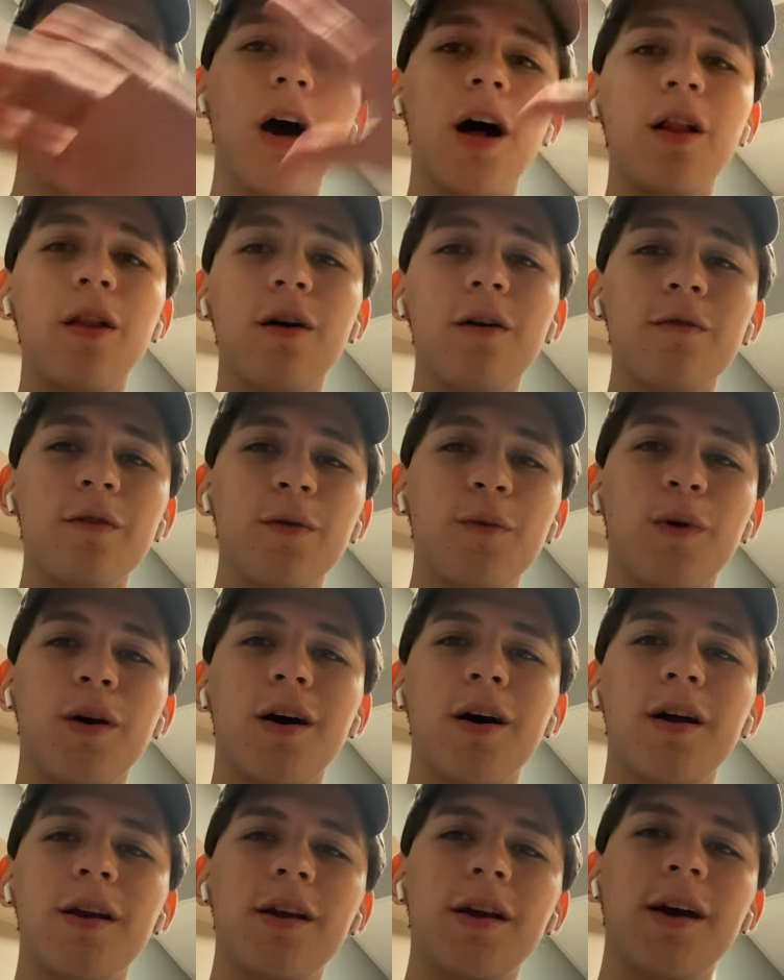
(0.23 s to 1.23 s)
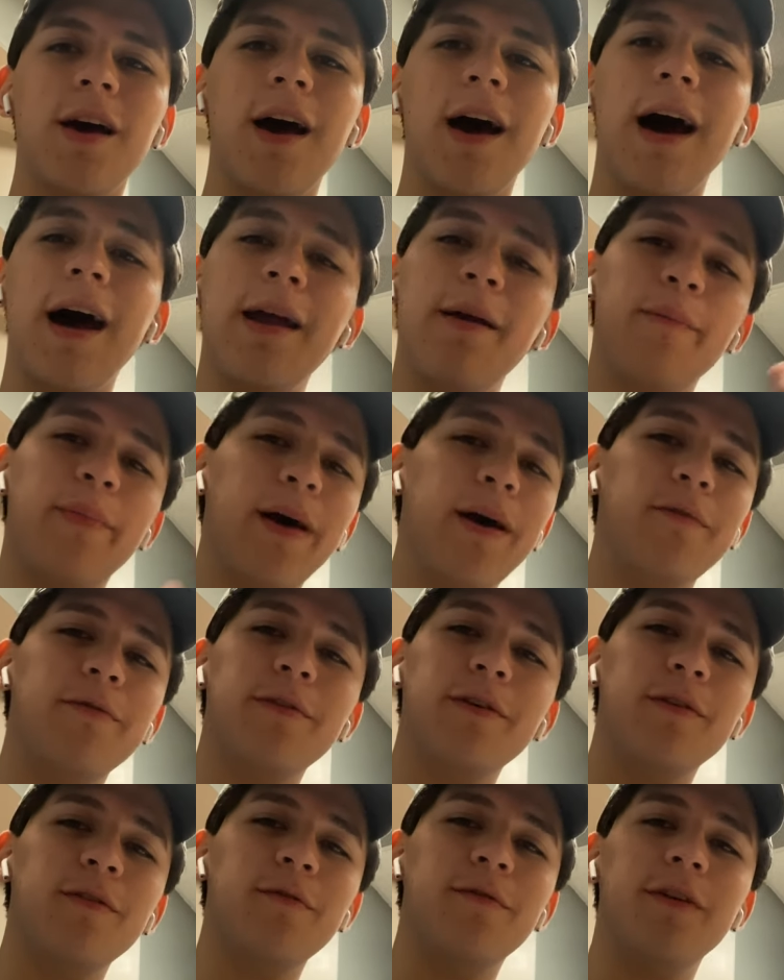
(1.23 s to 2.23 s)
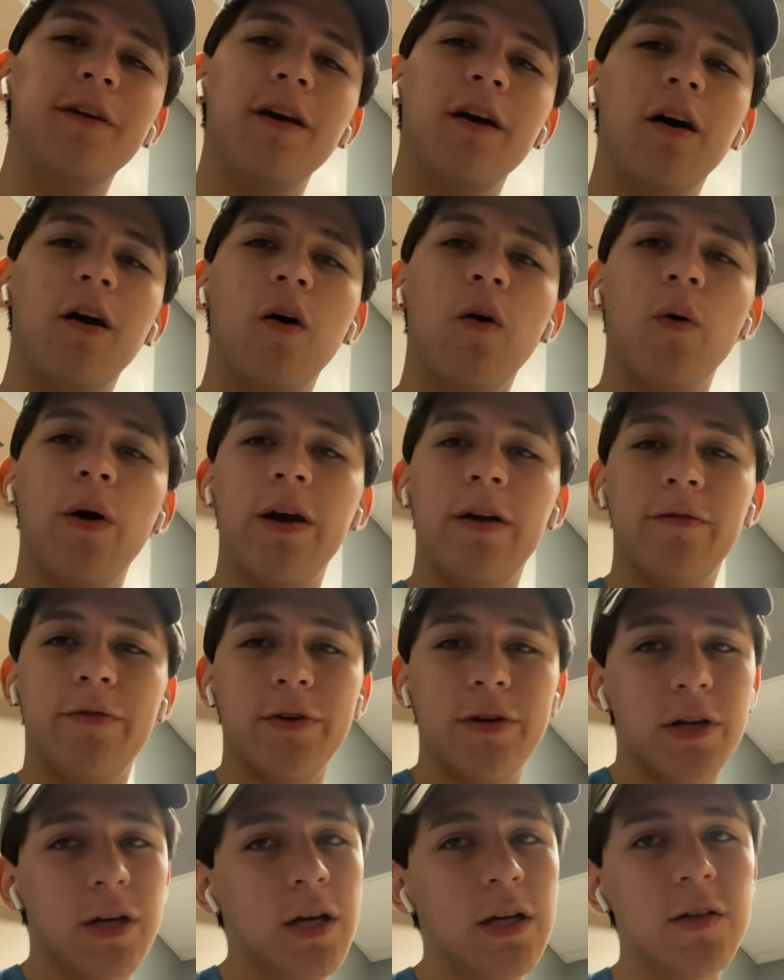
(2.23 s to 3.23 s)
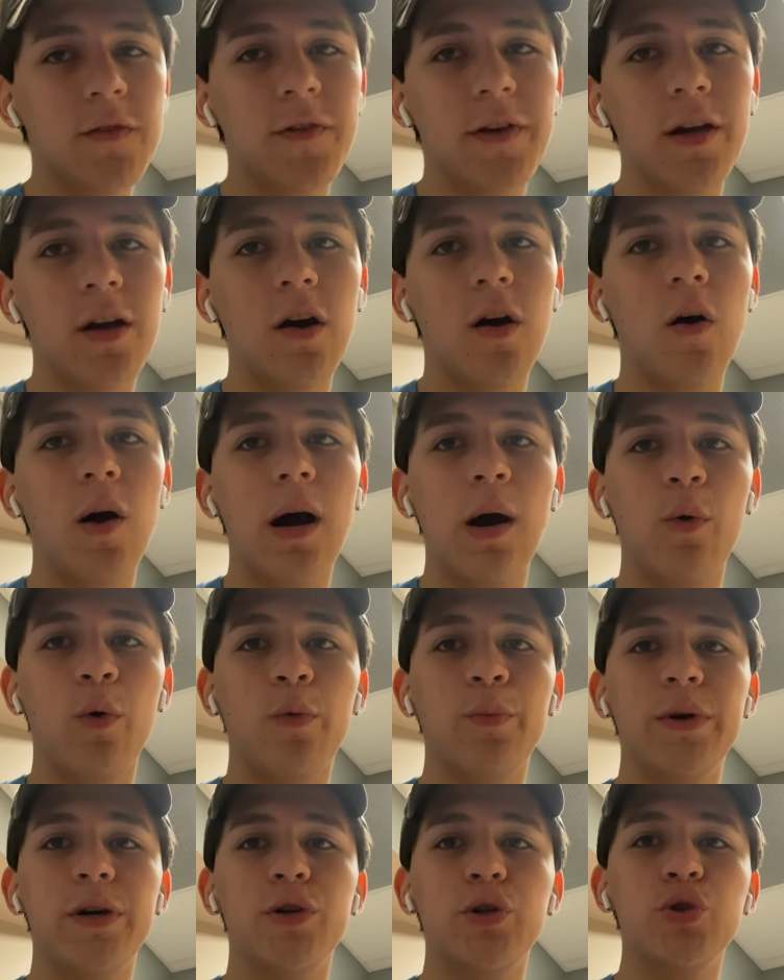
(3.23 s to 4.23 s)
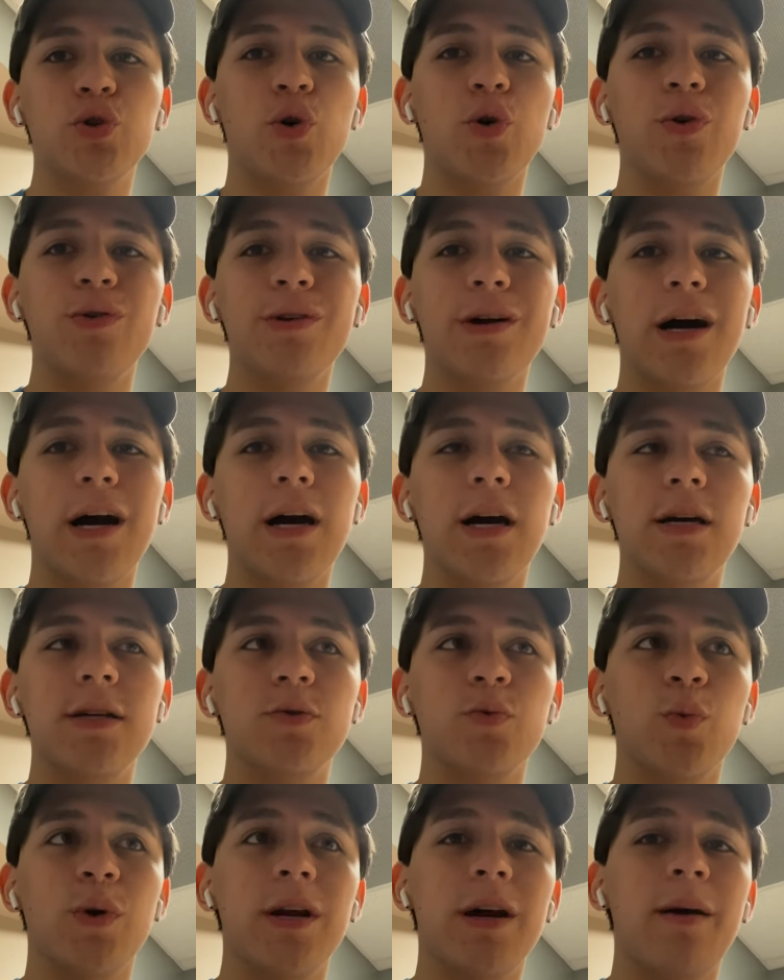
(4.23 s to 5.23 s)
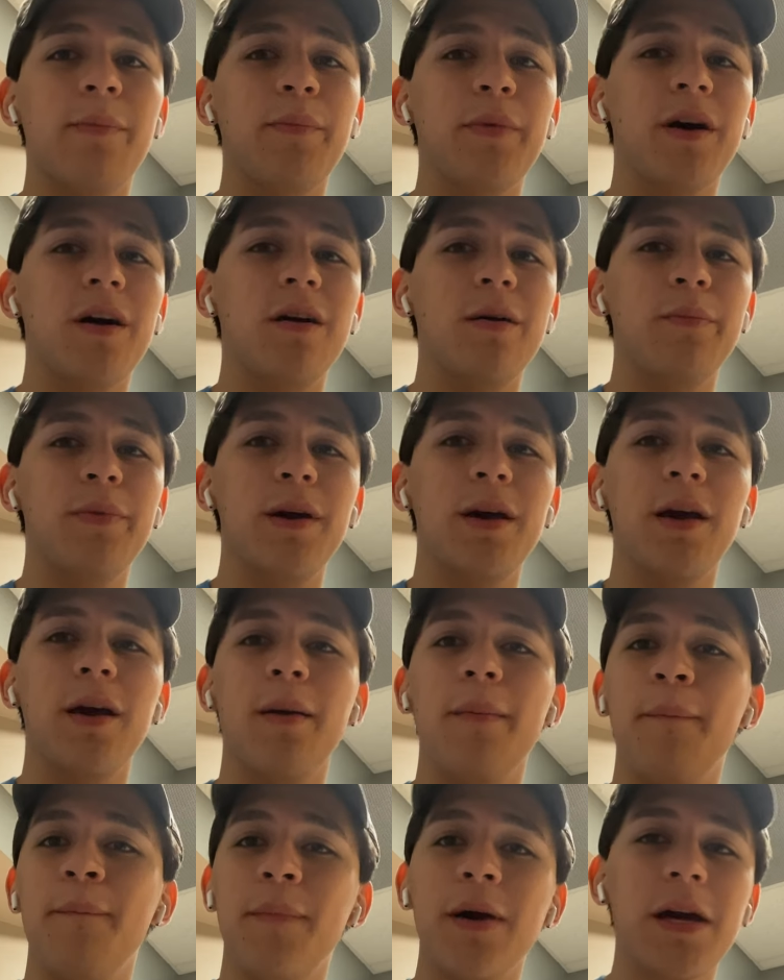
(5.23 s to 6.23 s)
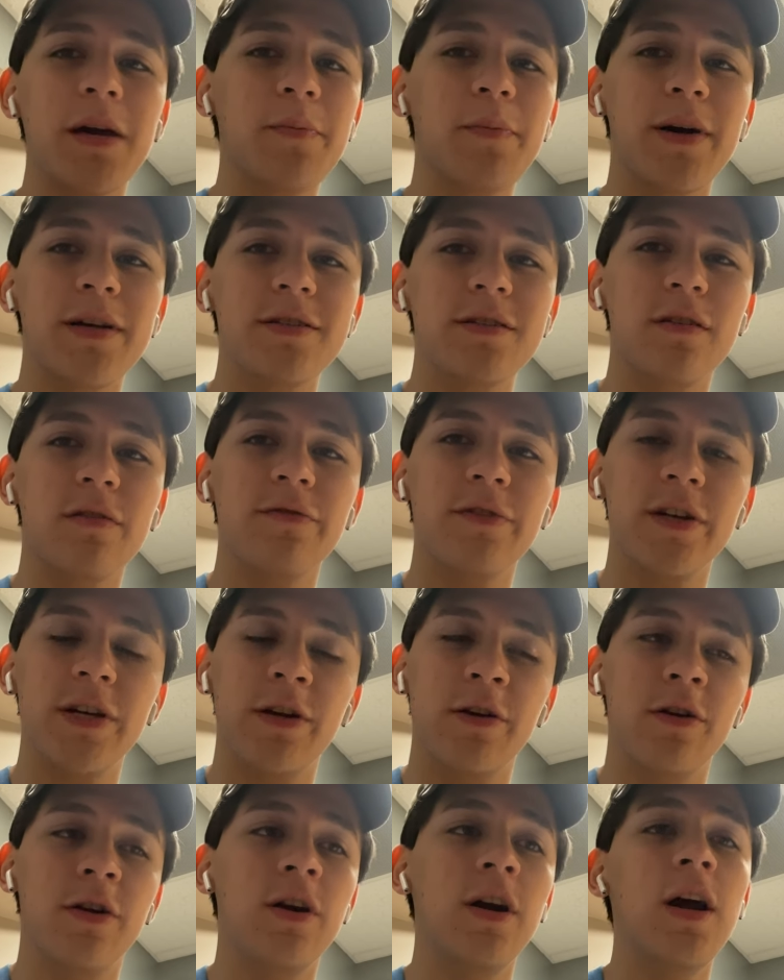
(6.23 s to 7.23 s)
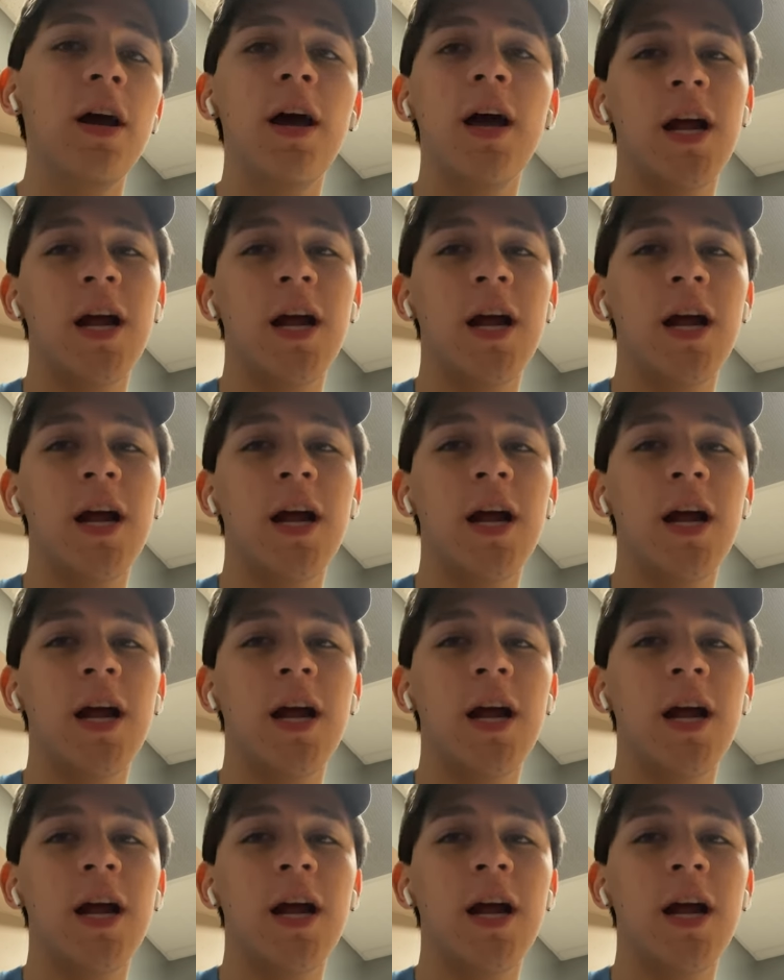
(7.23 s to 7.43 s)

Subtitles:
Hello everyone, I am back with a new video, and for today's video I will be showing you guys what I'm gonna be making myself for dinner.